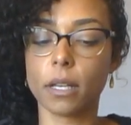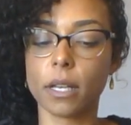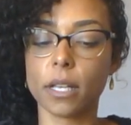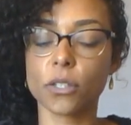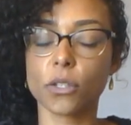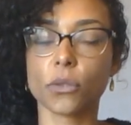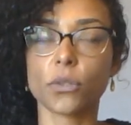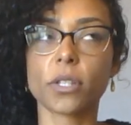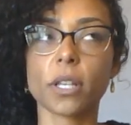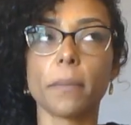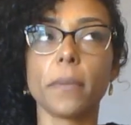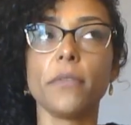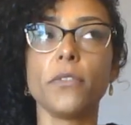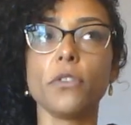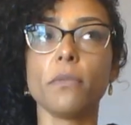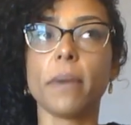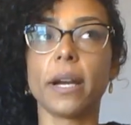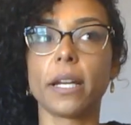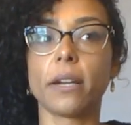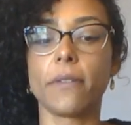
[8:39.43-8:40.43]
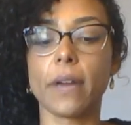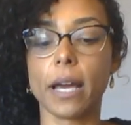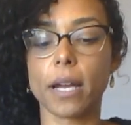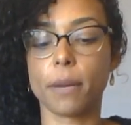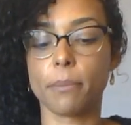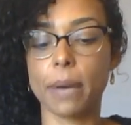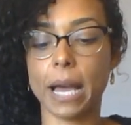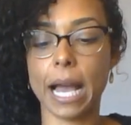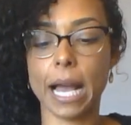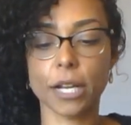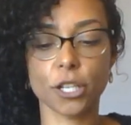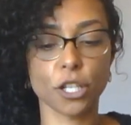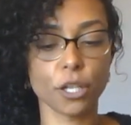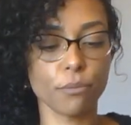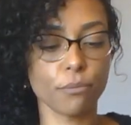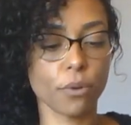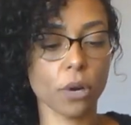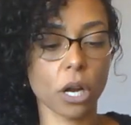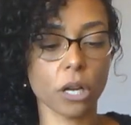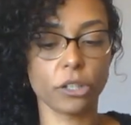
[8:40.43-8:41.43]
So some of you might have had a
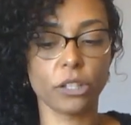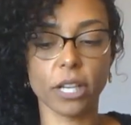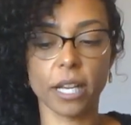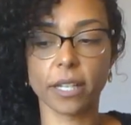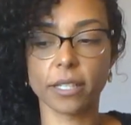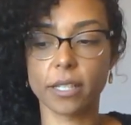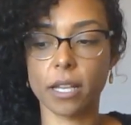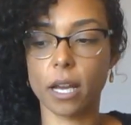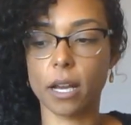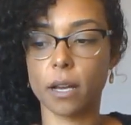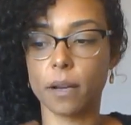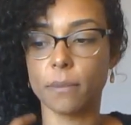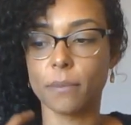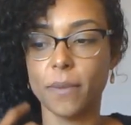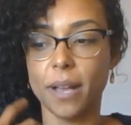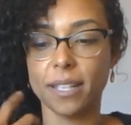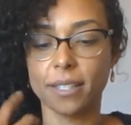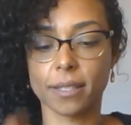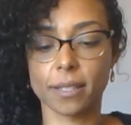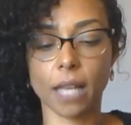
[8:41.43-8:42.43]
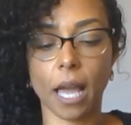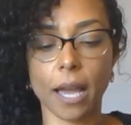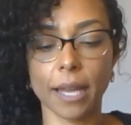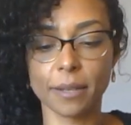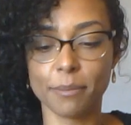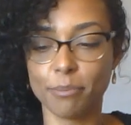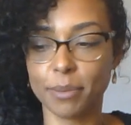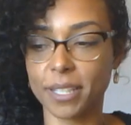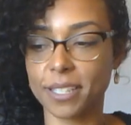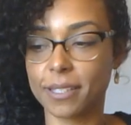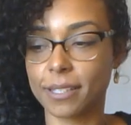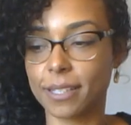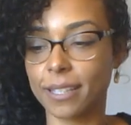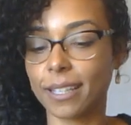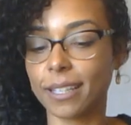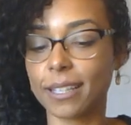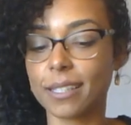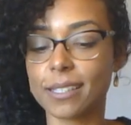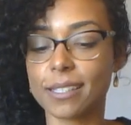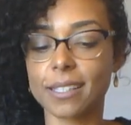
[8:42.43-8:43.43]
passion project, a side
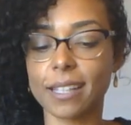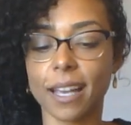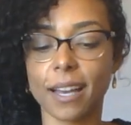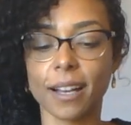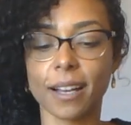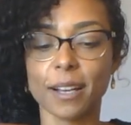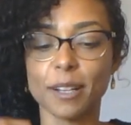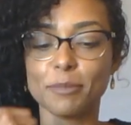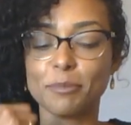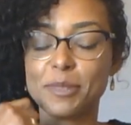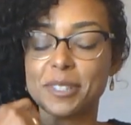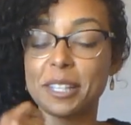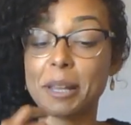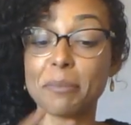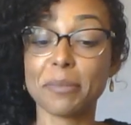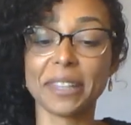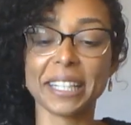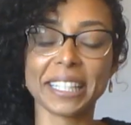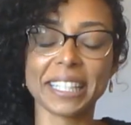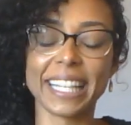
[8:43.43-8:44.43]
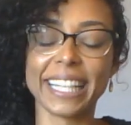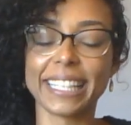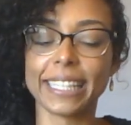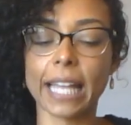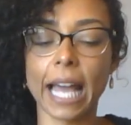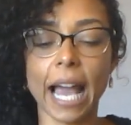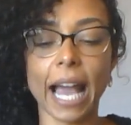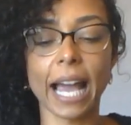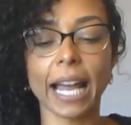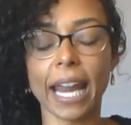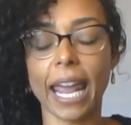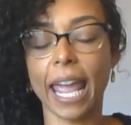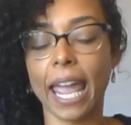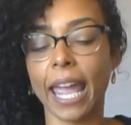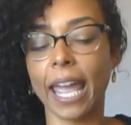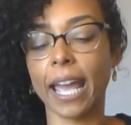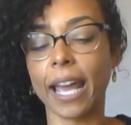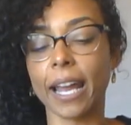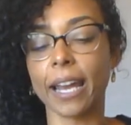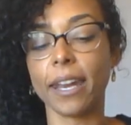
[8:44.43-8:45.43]
business, something like that,
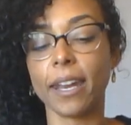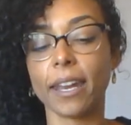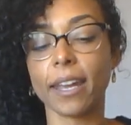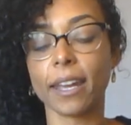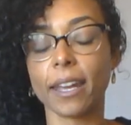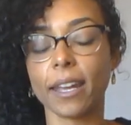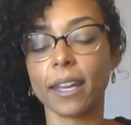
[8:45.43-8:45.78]
and